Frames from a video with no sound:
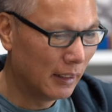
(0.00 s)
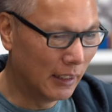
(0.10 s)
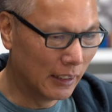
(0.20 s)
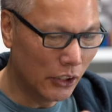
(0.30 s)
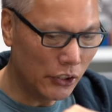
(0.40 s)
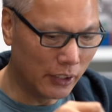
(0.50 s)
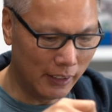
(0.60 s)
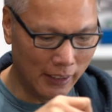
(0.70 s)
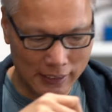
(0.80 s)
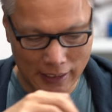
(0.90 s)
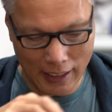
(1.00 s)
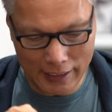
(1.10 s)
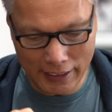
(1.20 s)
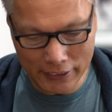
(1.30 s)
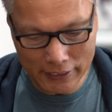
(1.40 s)
In addition,
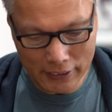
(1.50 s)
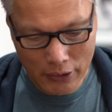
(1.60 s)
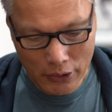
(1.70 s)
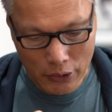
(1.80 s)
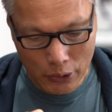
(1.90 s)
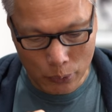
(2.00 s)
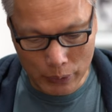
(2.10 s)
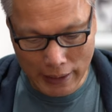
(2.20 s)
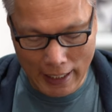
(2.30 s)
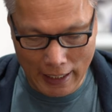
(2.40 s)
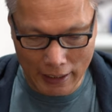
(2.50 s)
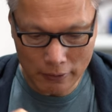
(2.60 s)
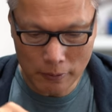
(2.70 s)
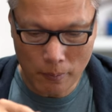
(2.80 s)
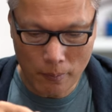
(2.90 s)
inside here, we have